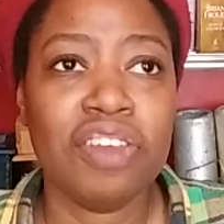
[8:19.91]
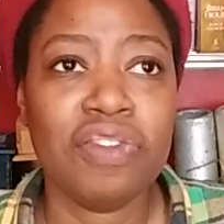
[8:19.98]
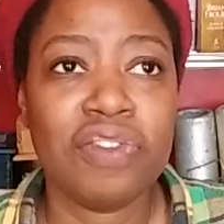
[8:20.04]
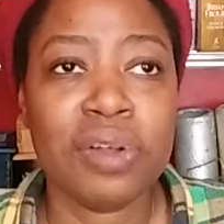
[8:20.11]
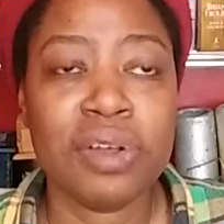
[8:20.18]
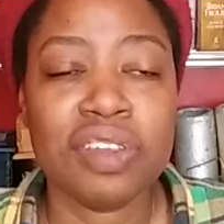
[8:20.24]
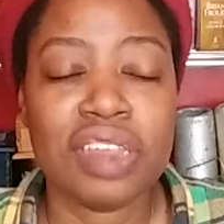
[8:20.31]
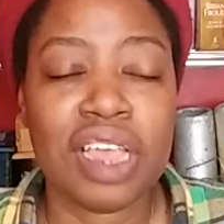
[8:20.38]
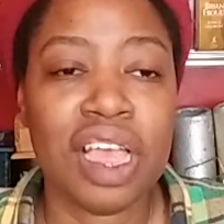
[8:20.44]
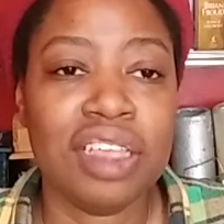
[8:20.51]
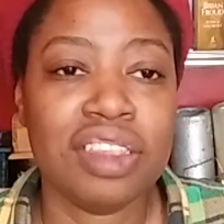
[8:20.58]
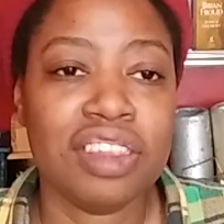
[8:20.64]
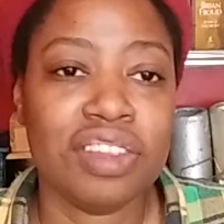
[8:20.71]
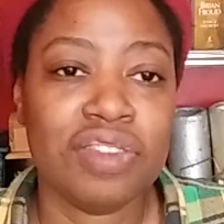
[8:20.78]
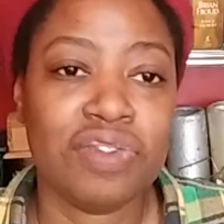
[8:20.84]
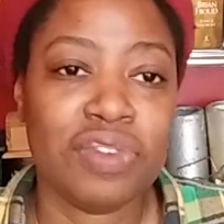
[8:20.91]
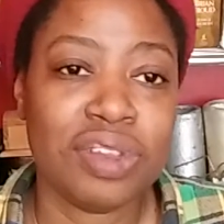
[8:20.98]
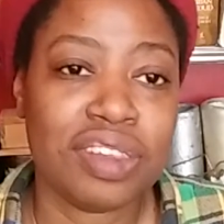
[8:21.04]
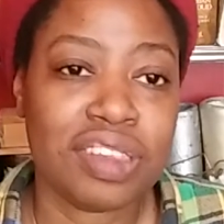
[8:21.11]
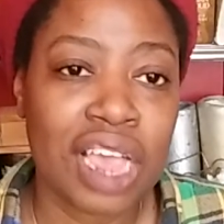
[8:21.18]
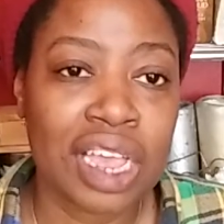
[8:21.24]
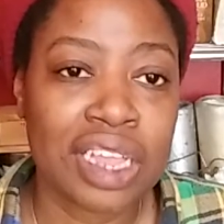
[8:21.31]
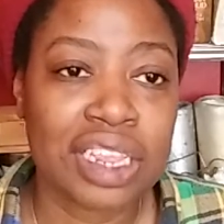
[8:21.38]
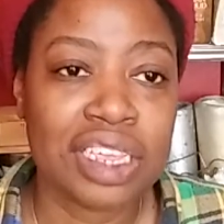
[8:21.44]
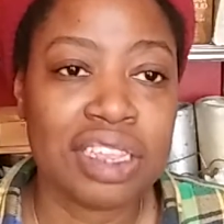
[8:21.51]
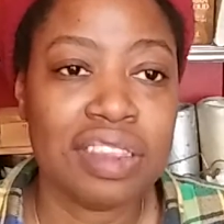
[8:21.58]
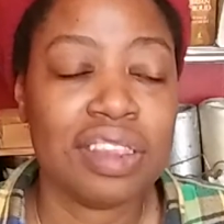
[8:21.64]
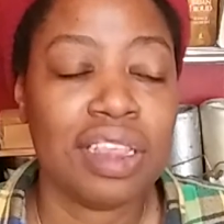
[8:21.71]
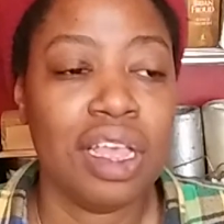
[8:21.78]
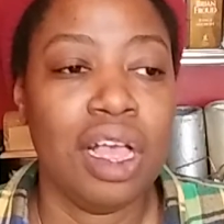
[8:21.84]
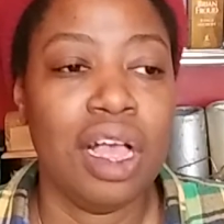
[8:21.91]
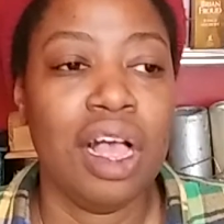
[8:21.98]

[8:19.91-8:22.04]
first S is for silence,